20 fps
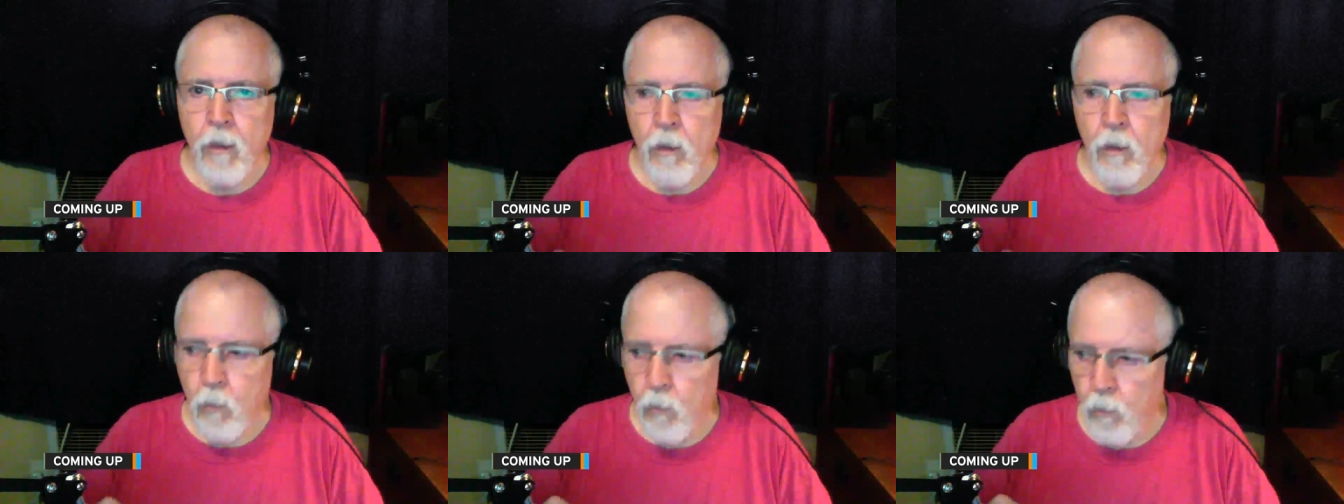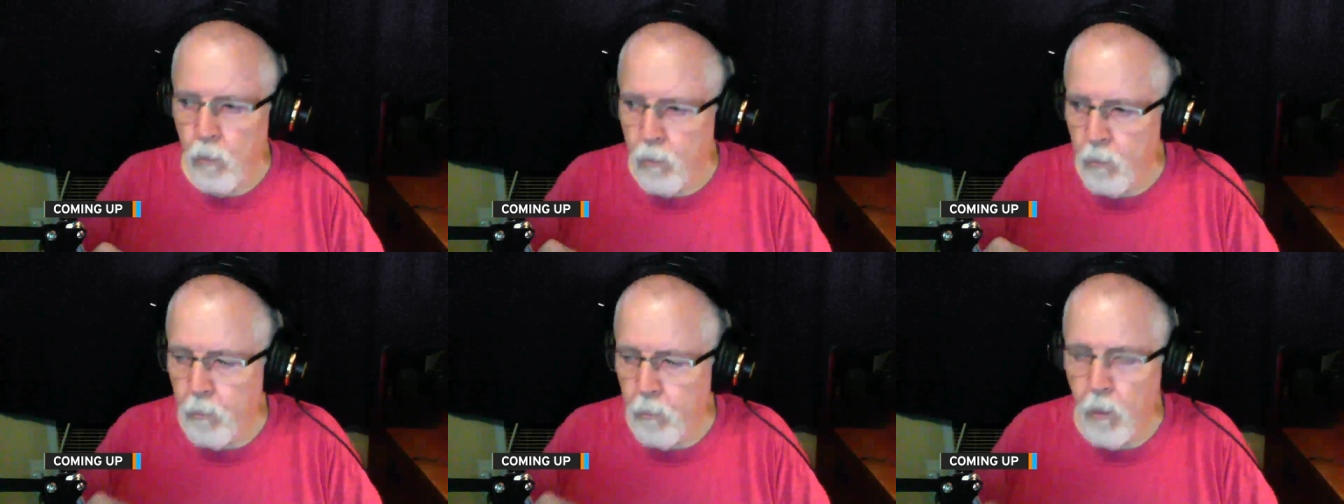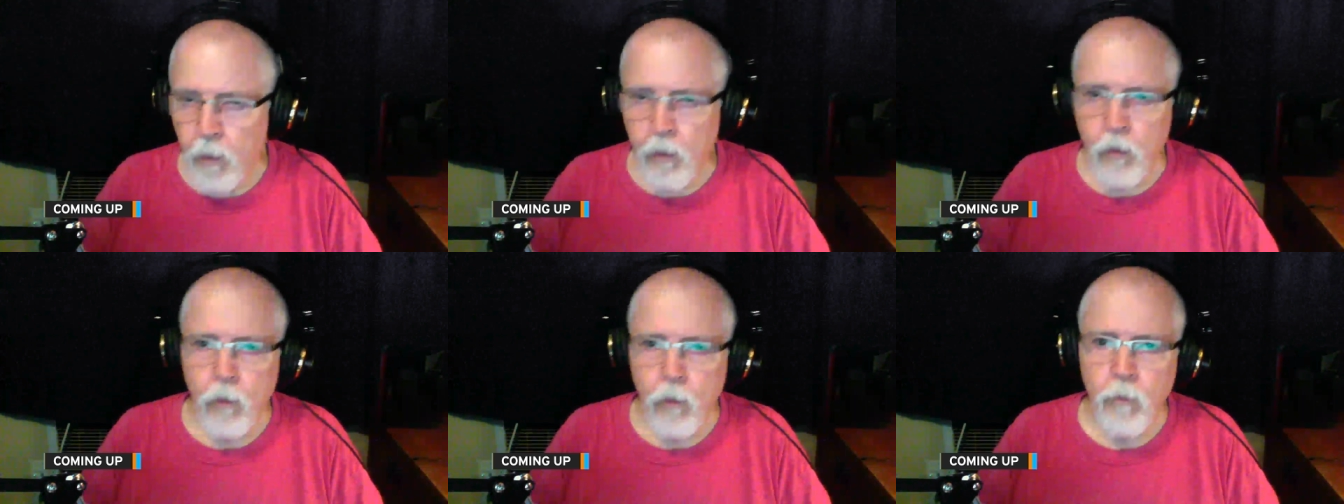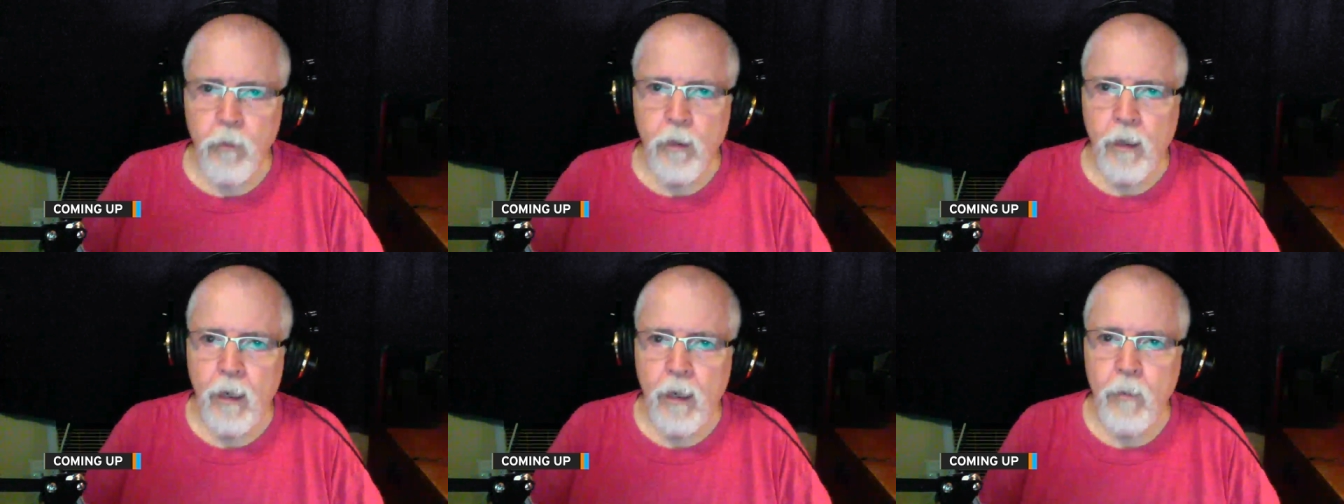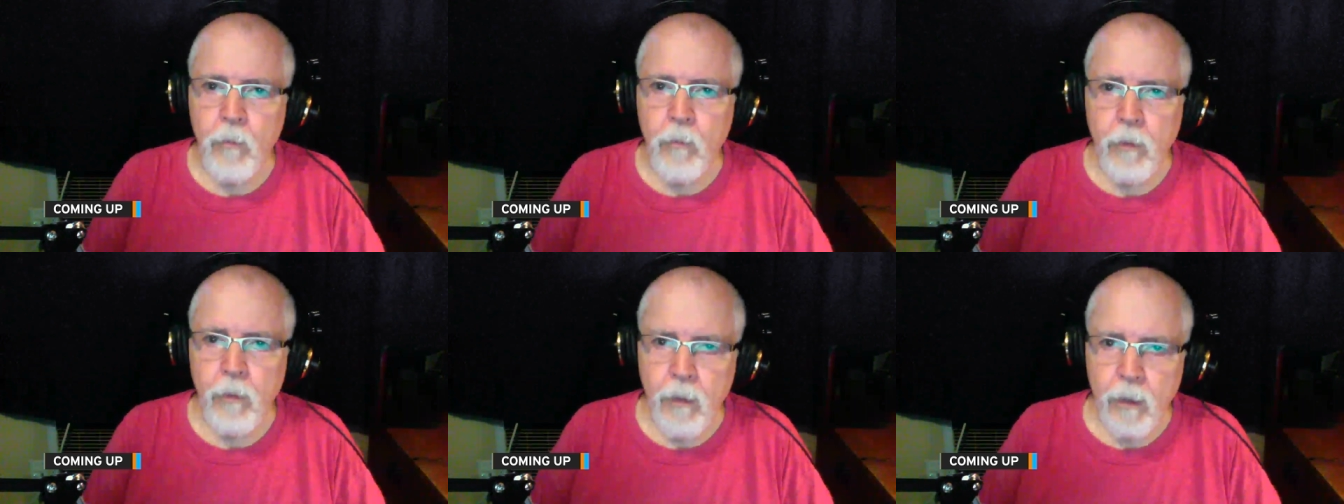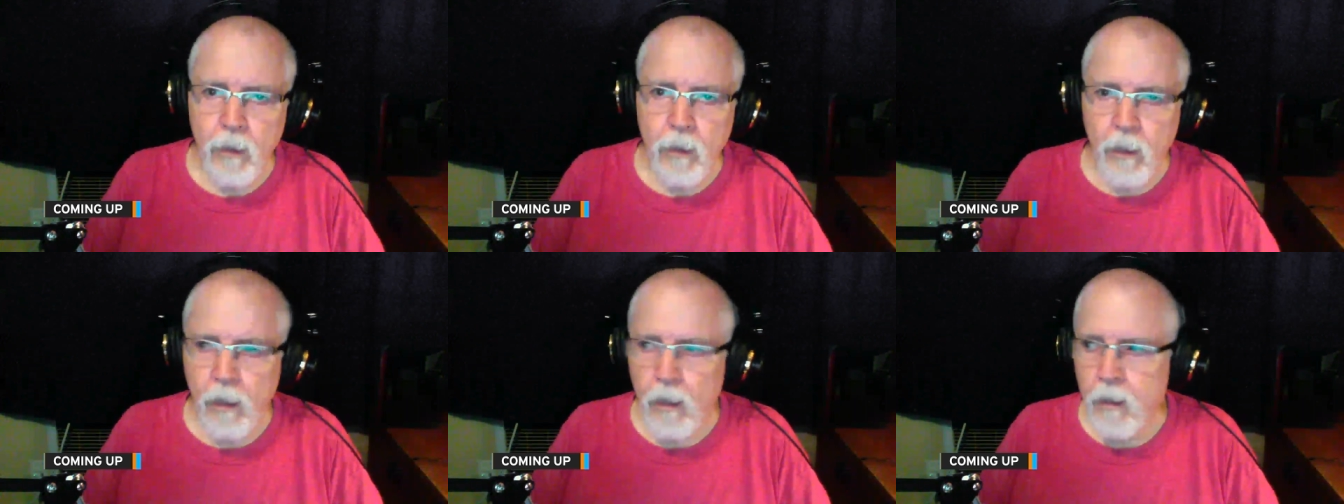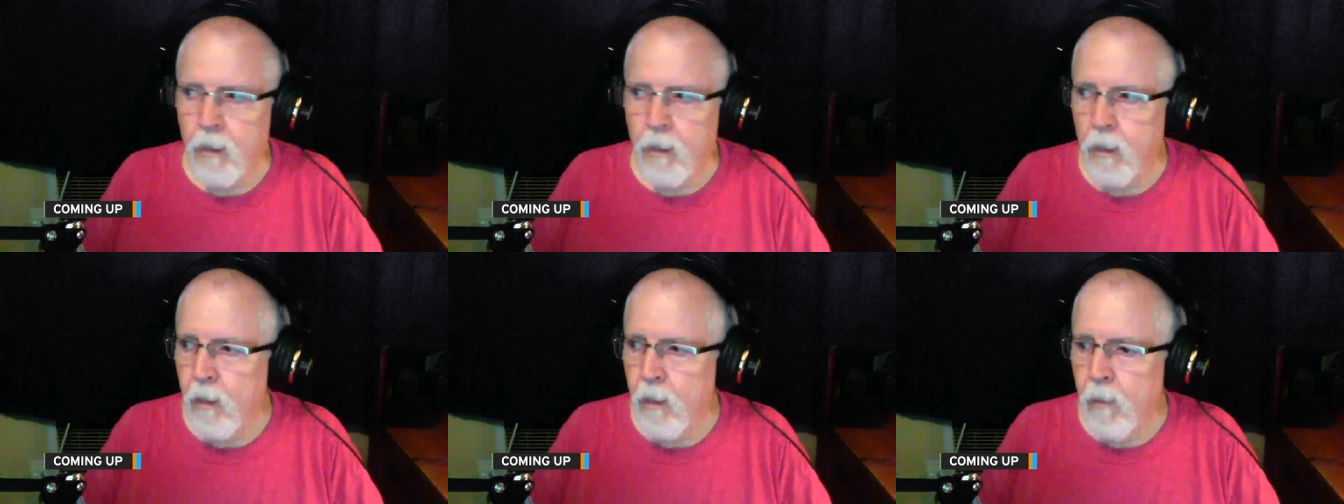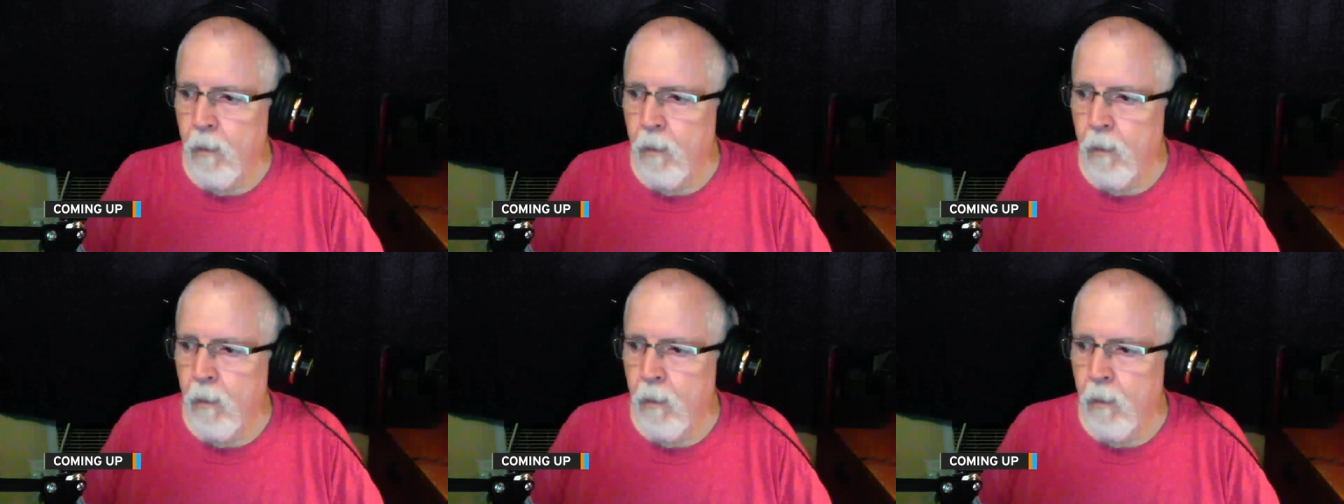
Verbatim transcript: or the barcode that came with it and